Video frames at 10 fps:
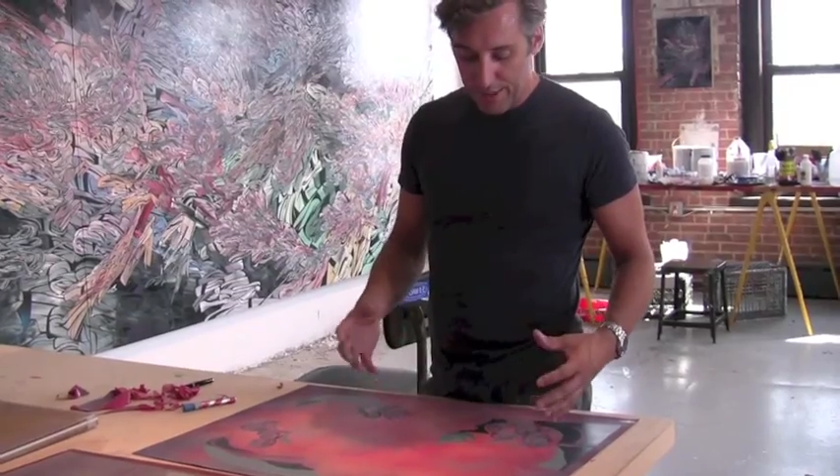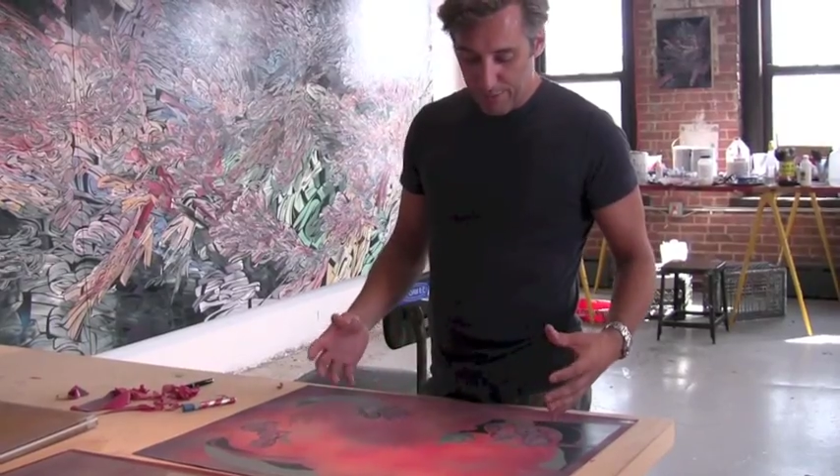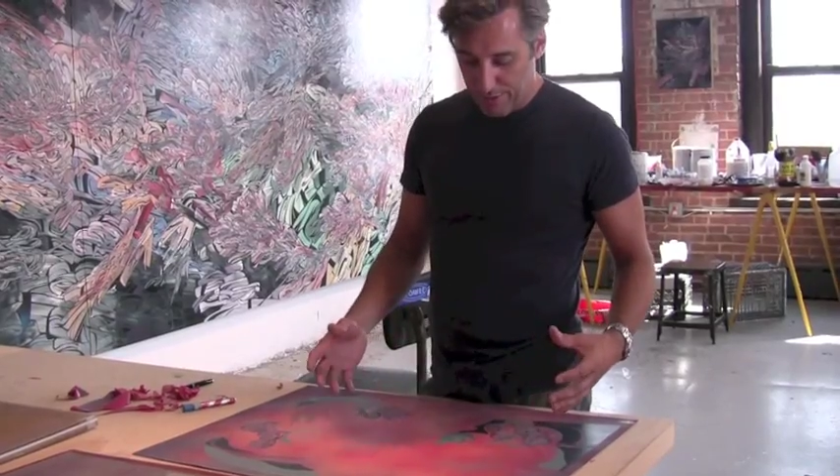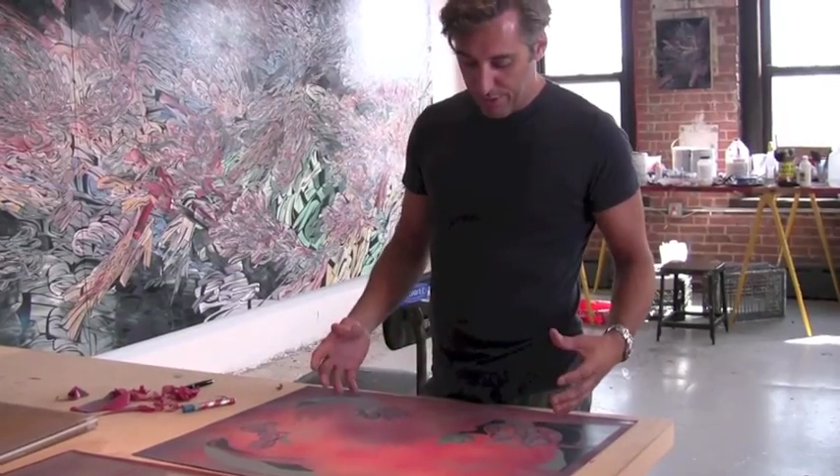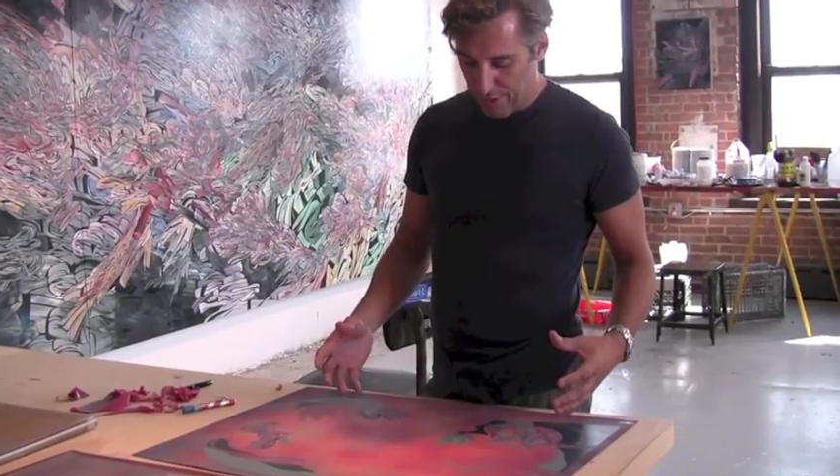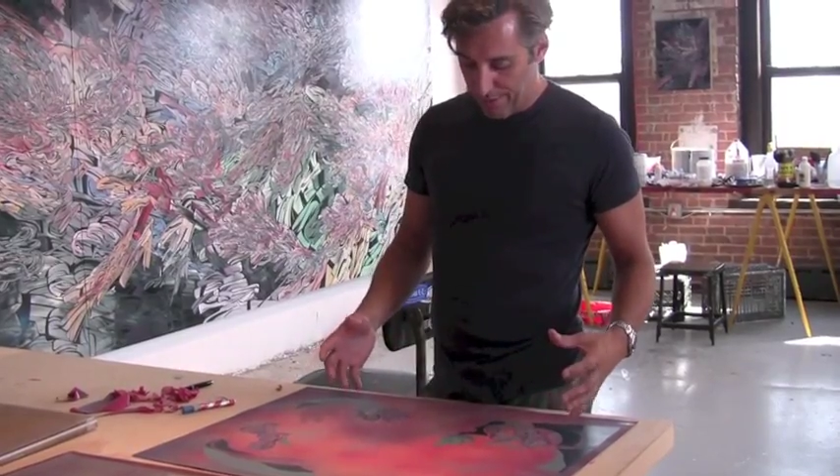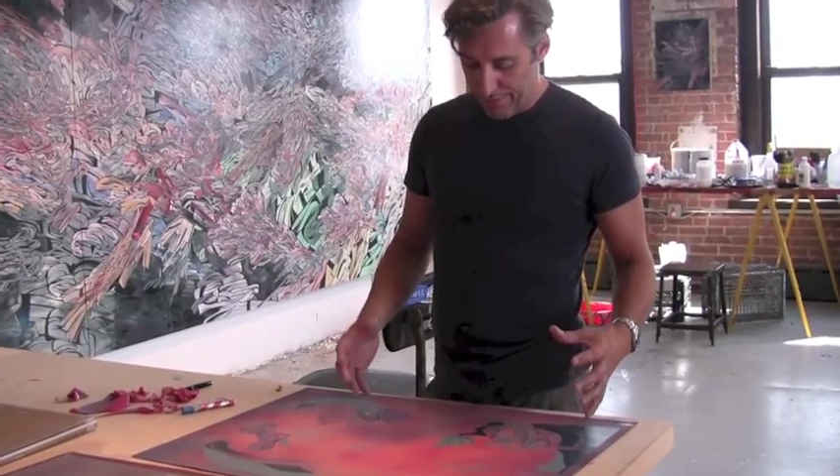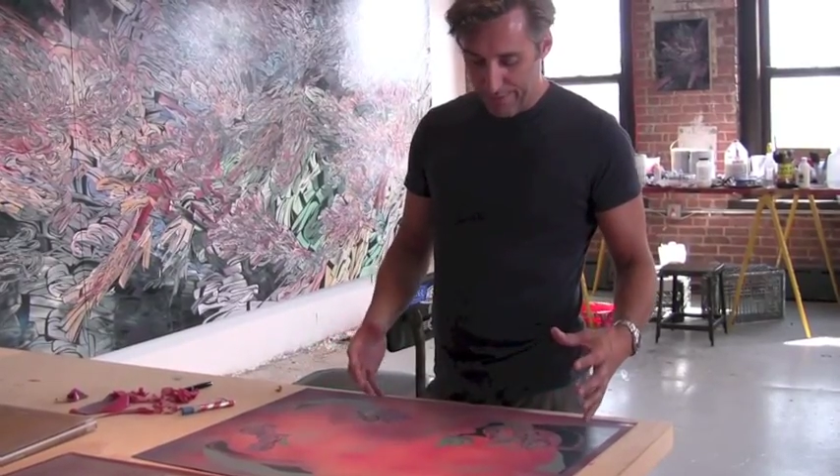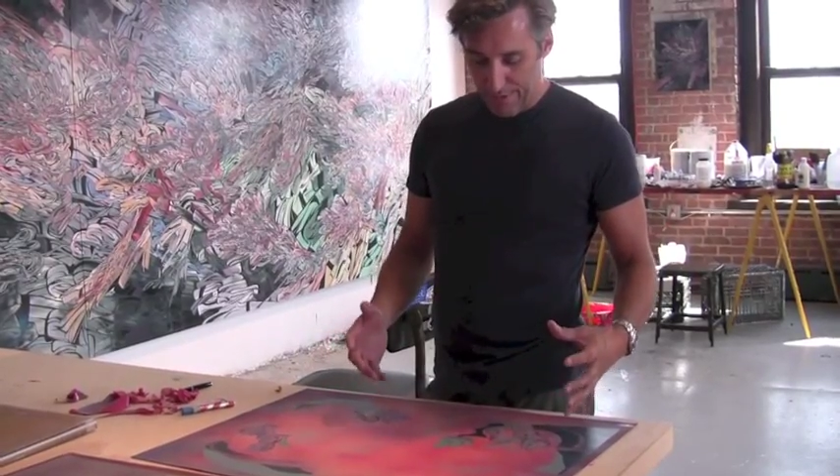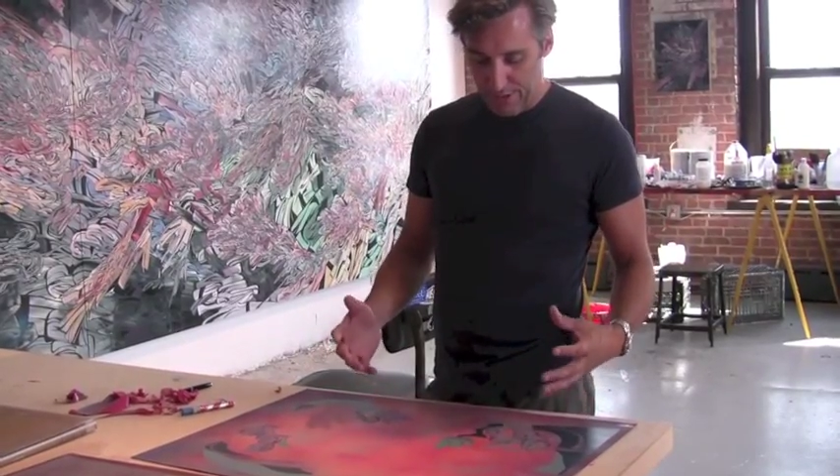is what sort
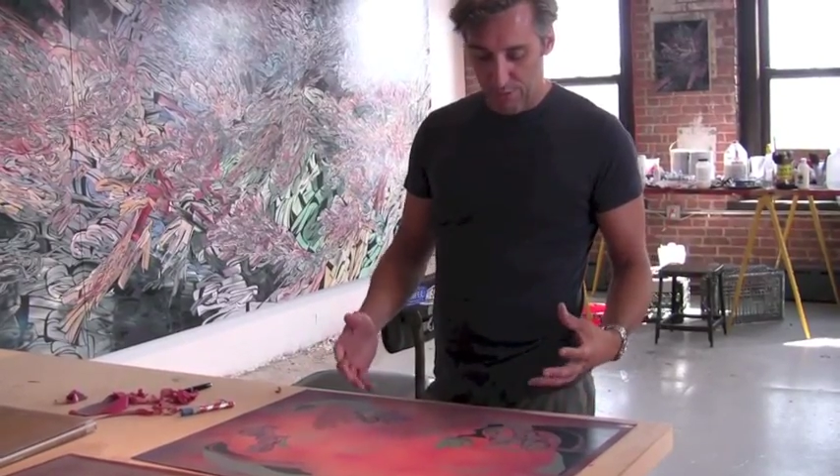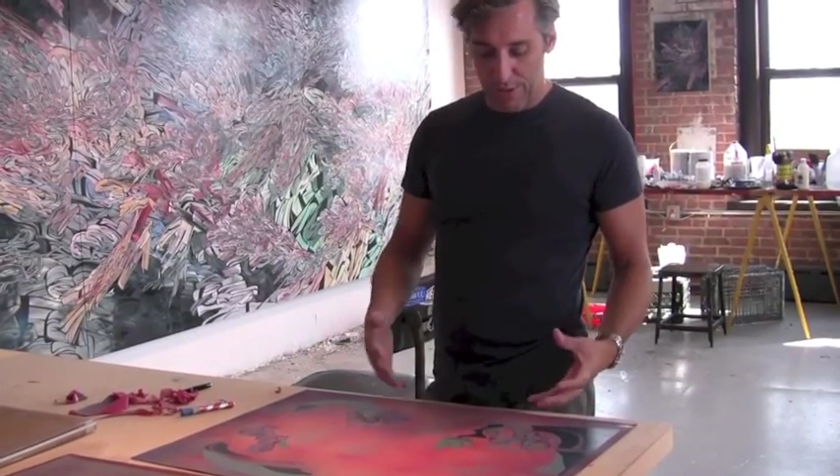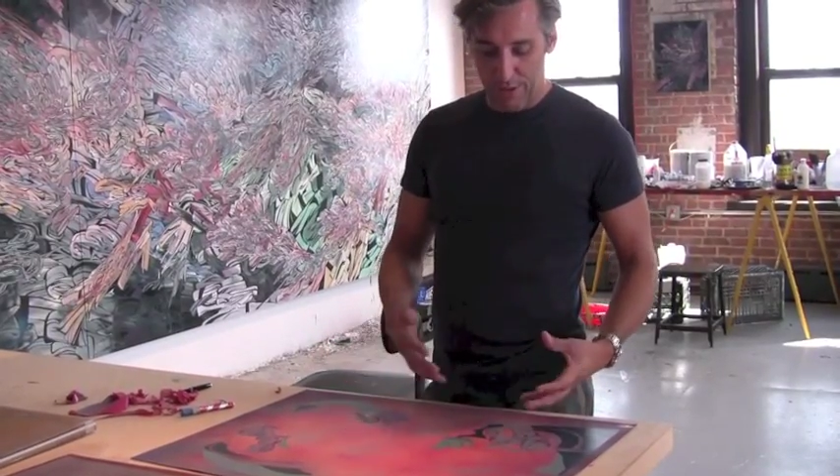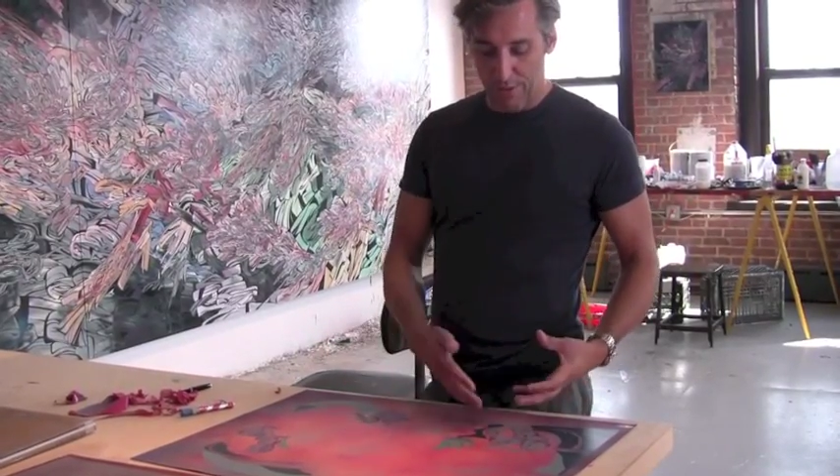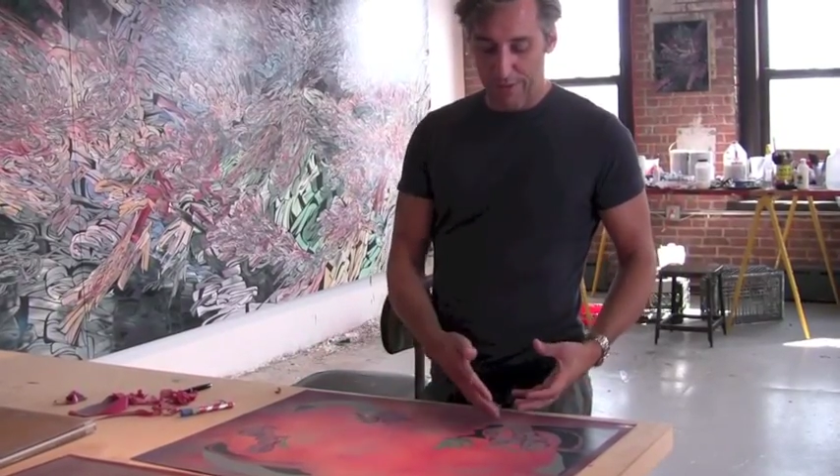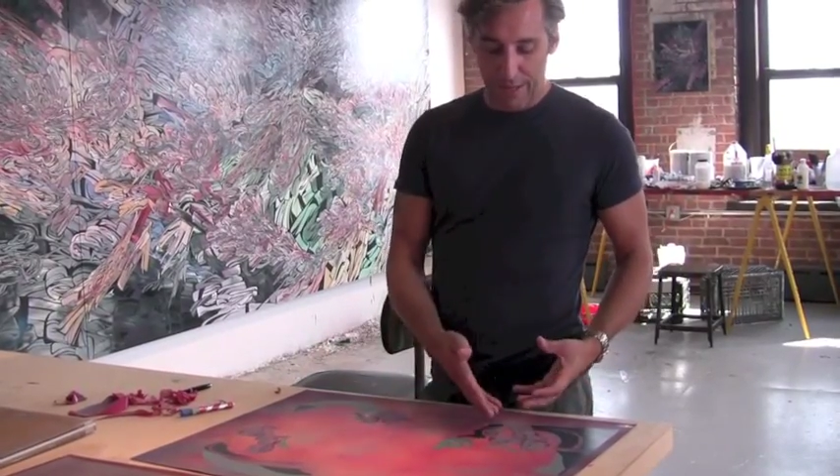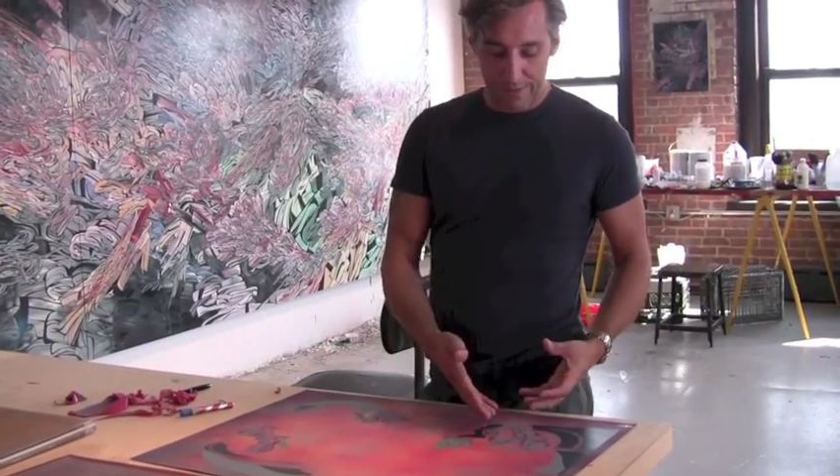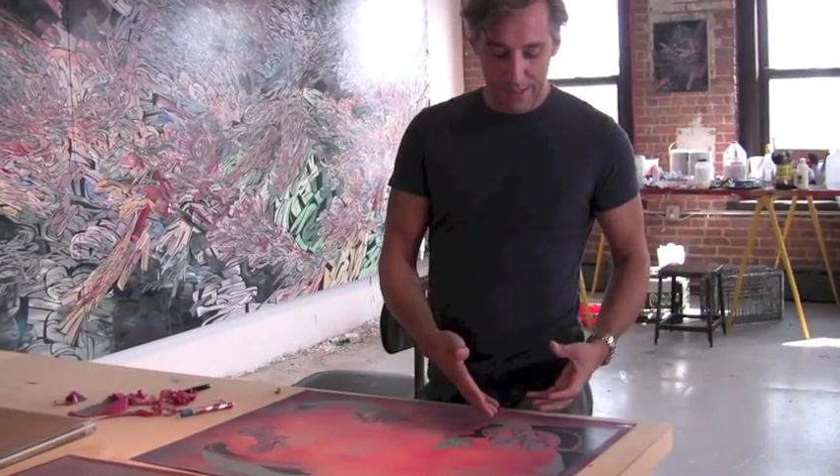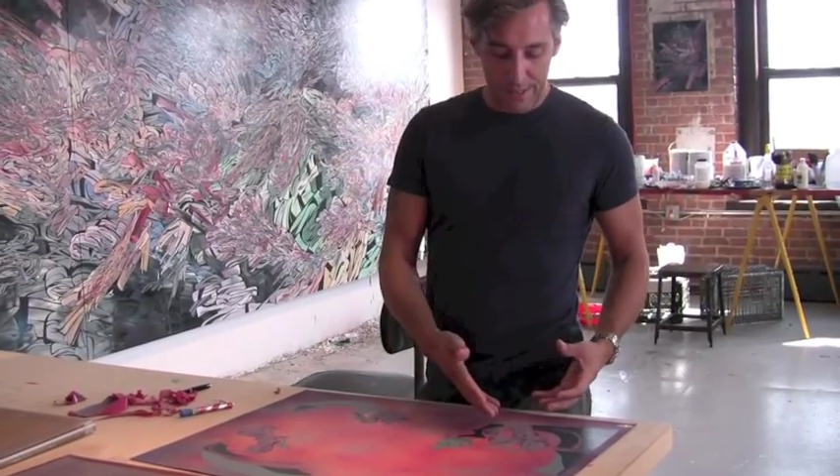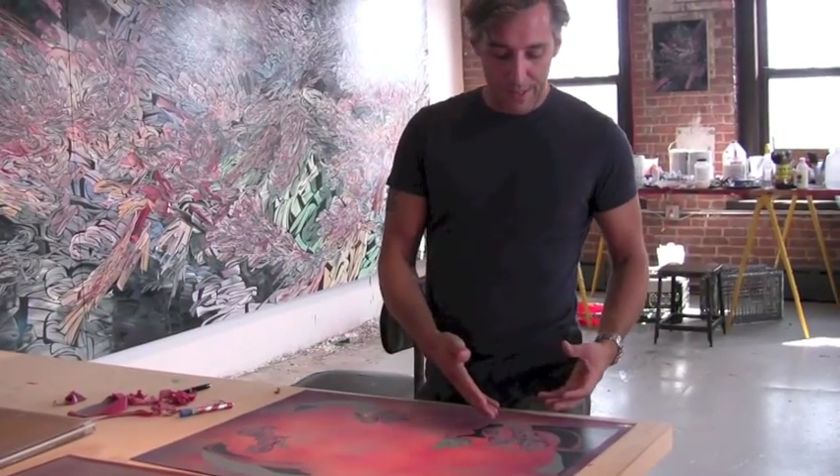of
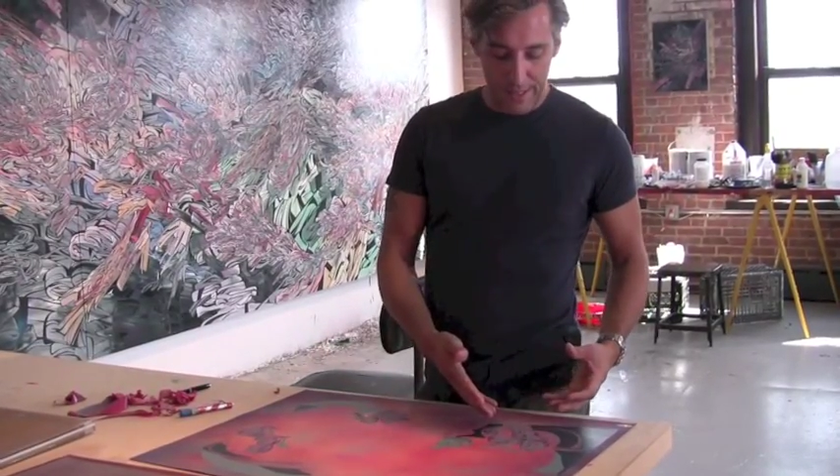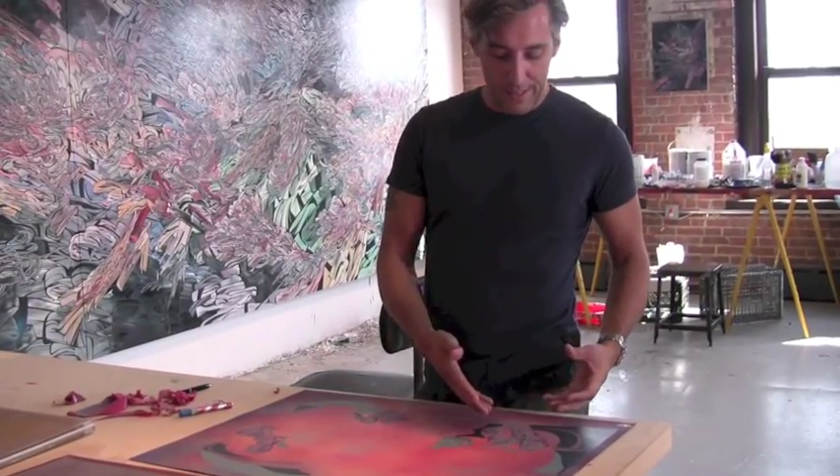gives it